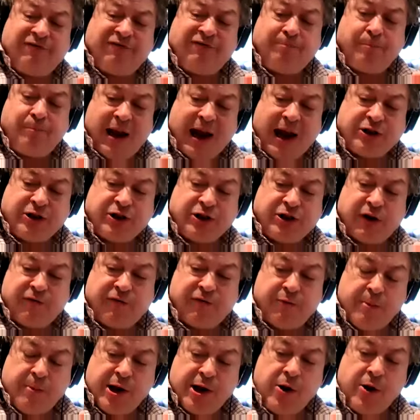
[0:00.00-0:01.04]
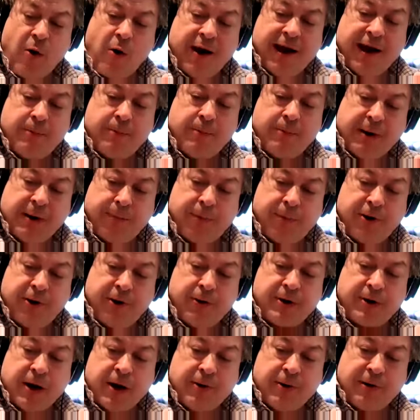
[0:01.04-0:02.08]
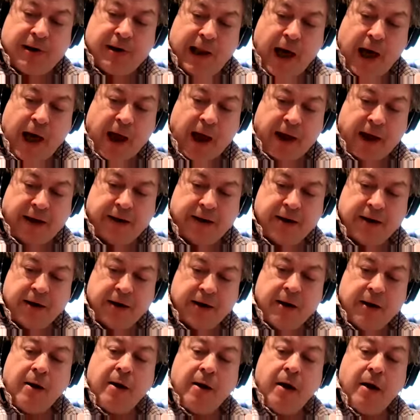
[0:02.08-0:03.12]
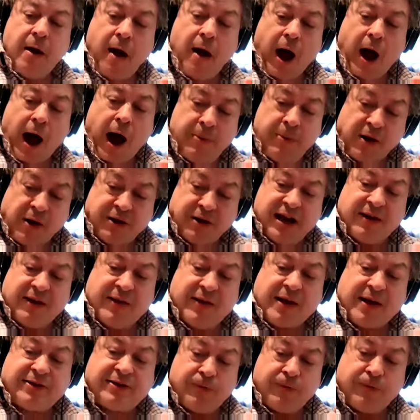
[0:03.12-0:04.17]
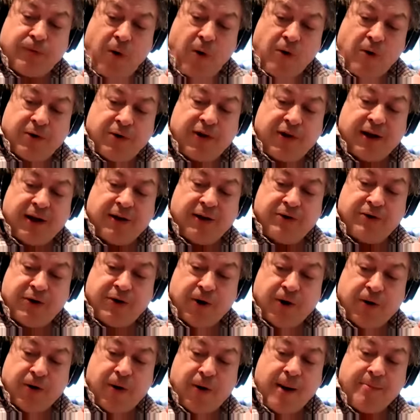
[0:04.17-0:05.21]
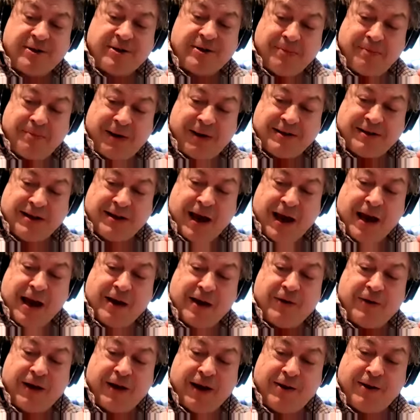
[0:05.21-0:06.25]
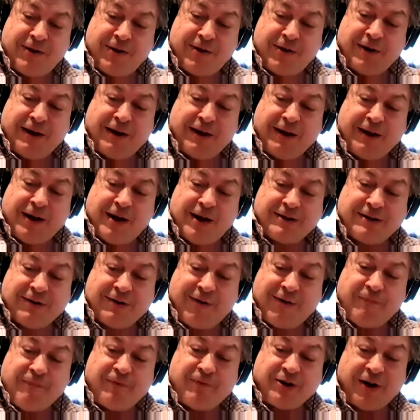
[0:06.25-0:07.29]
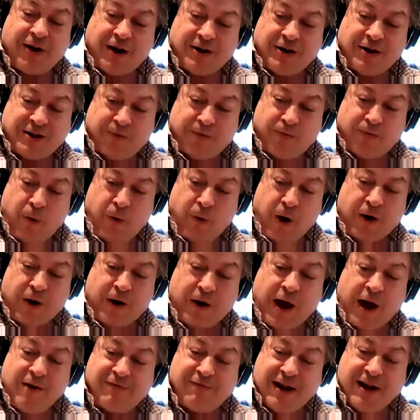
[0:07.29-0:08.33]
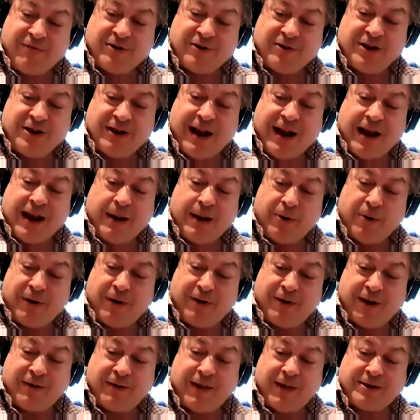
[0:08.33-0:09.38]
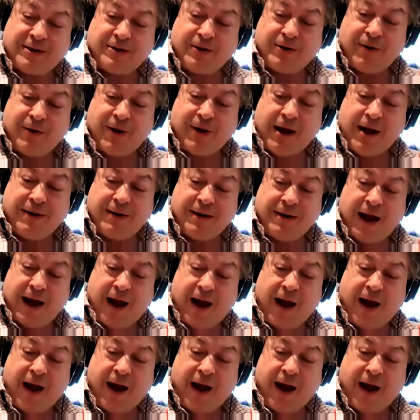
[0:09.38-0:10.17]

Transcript: pleasure from annoying people you don't like, I'm not saying that's the wrong thing to do. I'm simply saying that in 30 years of advertising work, I've never seen anybody think that's a good idea.